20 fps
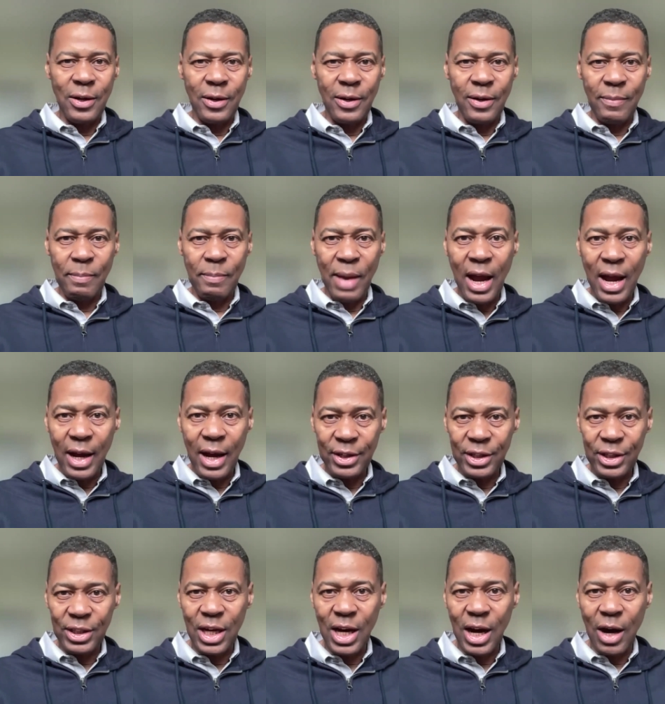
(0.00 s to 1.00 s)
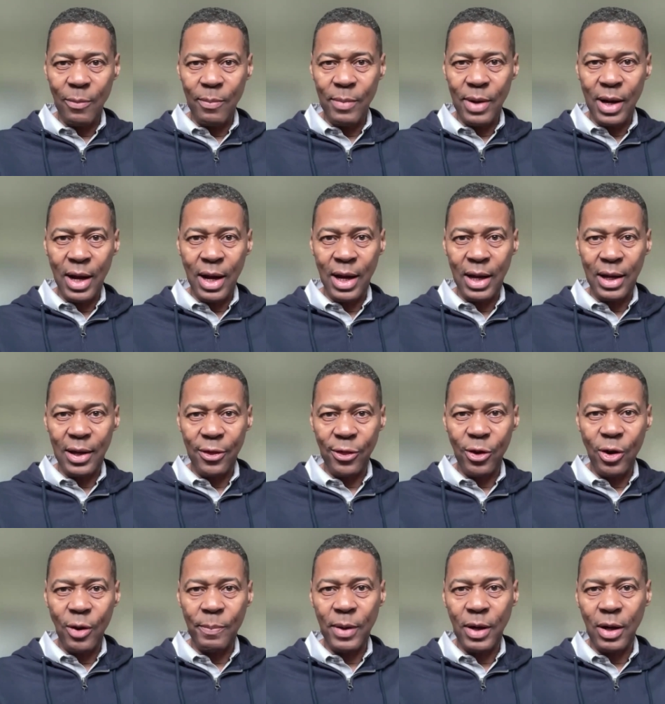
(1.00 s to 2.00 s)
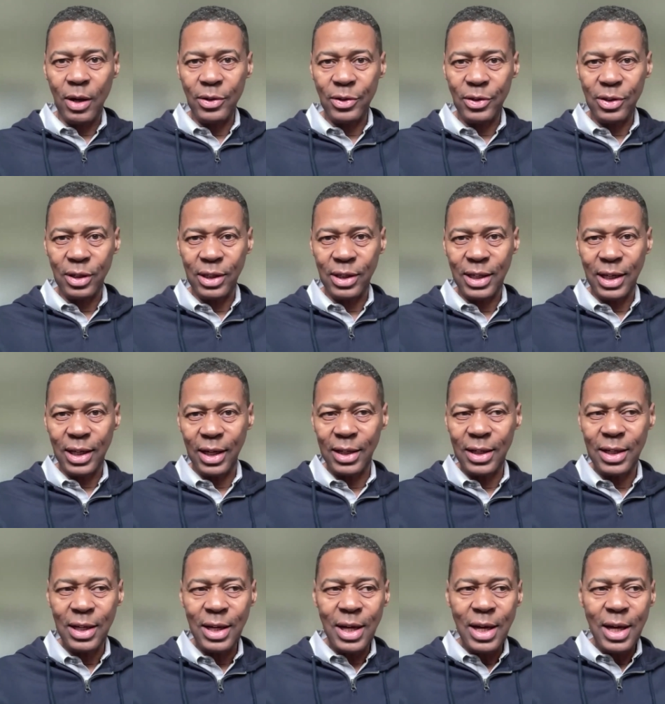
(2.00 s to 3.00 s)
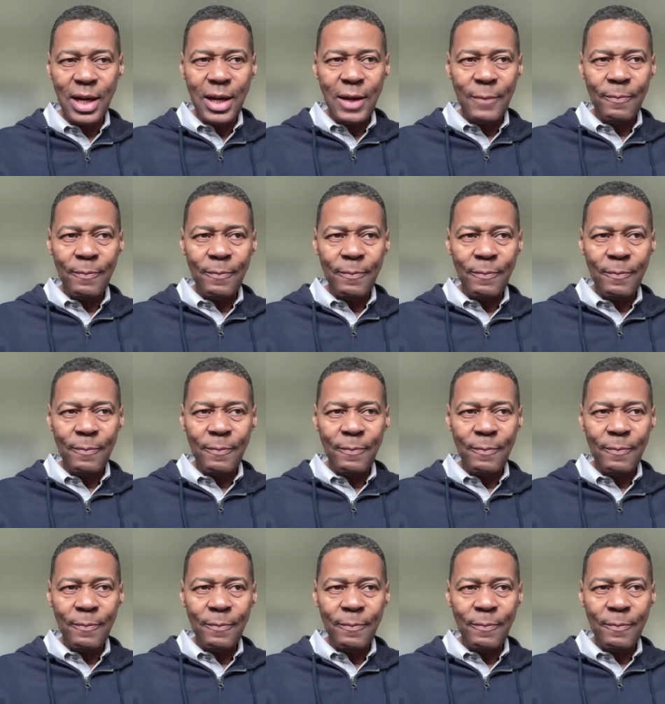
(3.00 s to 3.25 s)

Maharishi Aroma Therapy consultant,